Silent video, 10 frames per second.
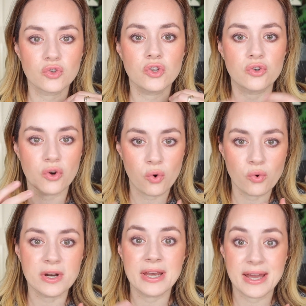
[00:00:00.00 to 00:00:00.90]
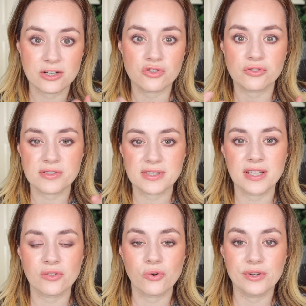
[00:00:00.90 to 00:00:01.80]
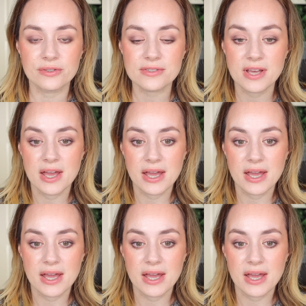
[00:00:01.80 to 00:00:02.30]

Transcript: your own natural skin oils,